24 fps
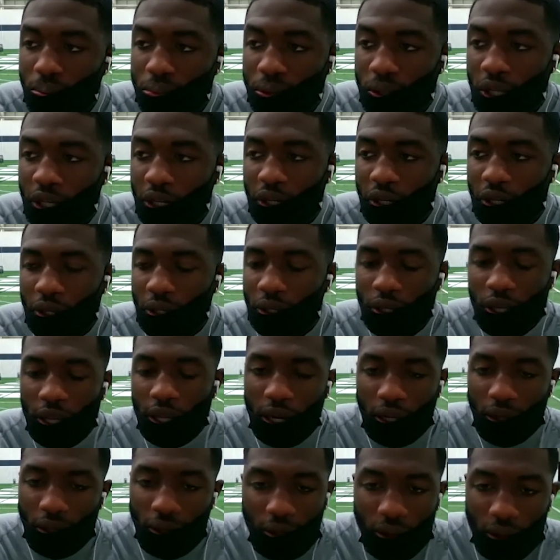player
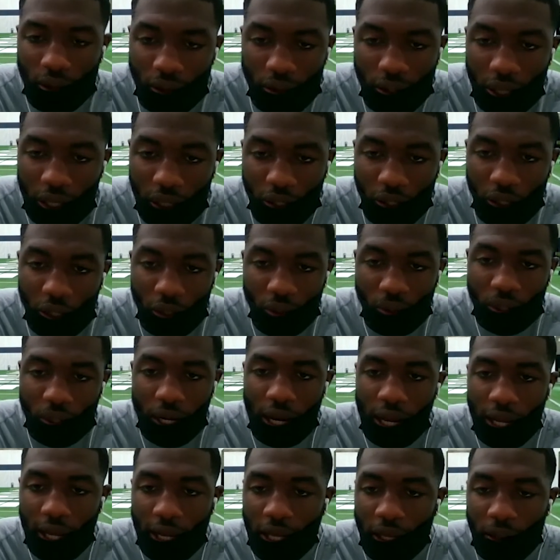that you know that
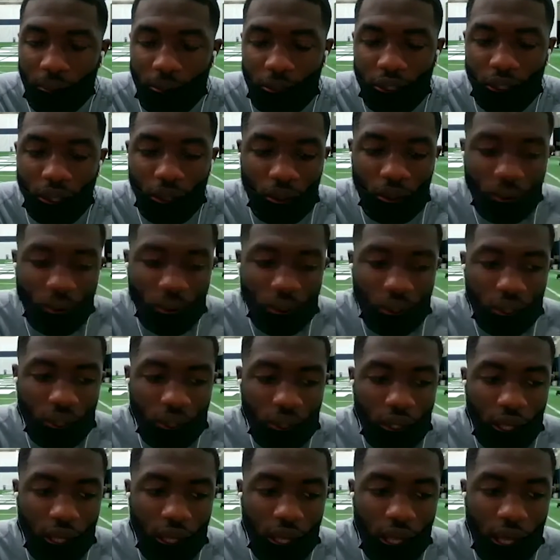I am. So,
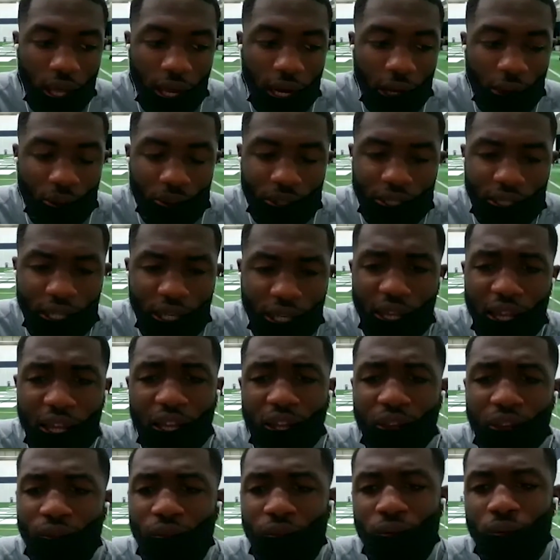and I would say
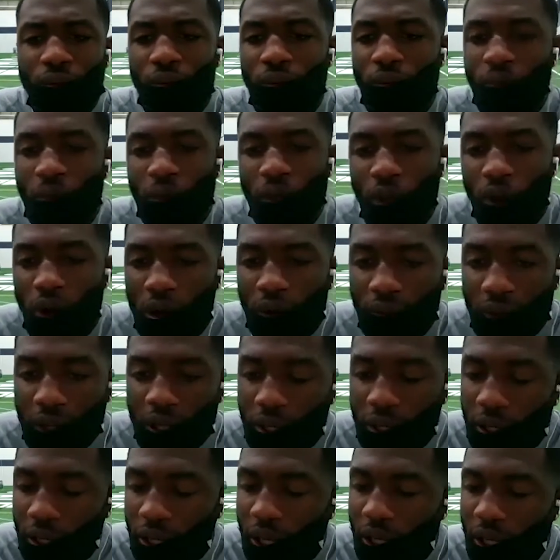that if we go off
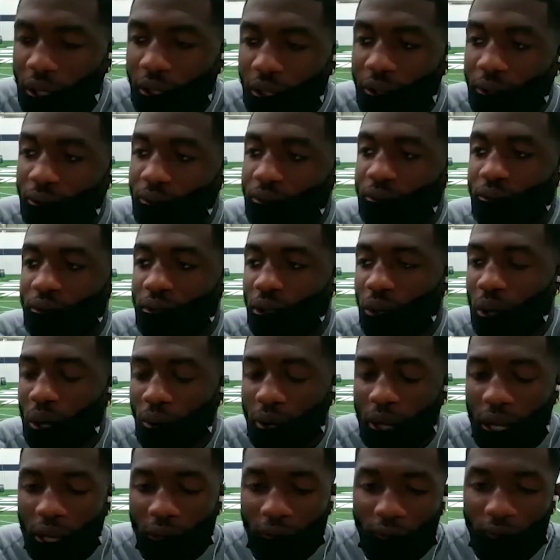Indiana, you know, I
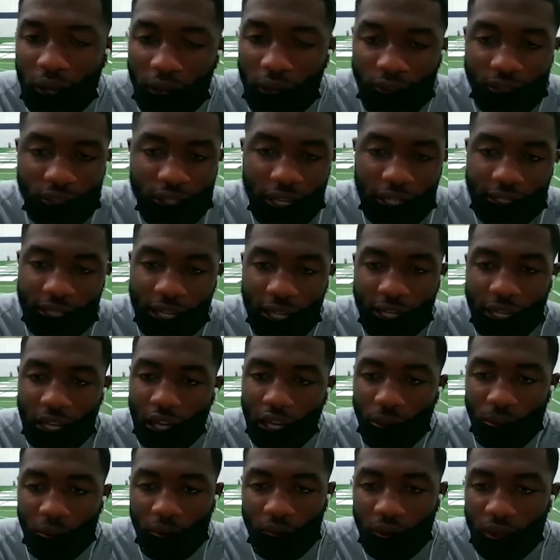would have 5 sacks that
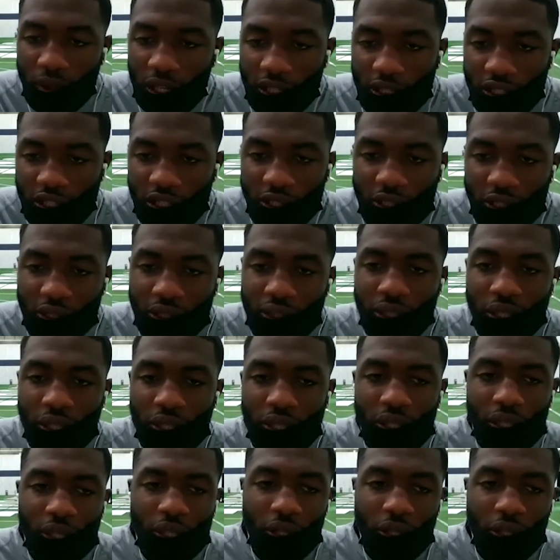game. Things just, a